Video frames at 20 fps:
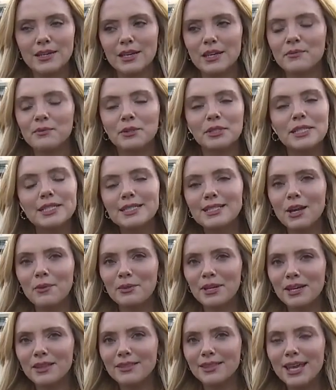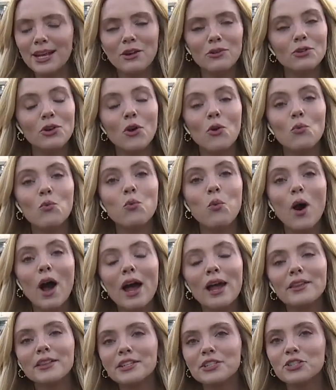And police tell me they don't know
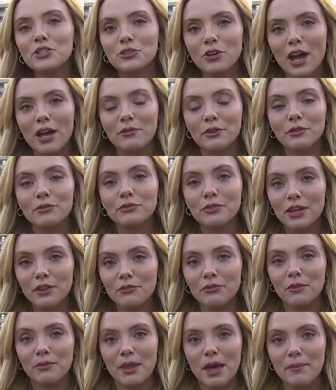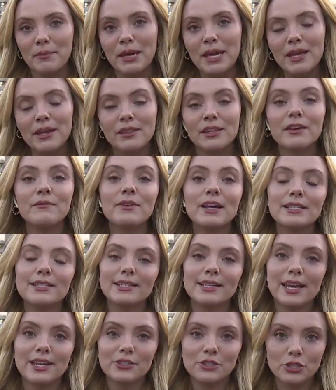why this driver fled from them. The
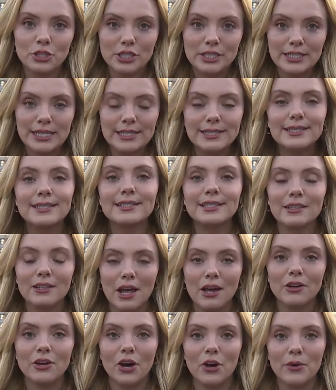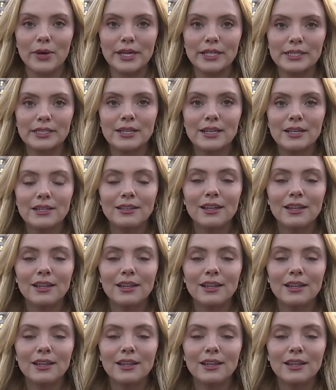investigation is still ongoing.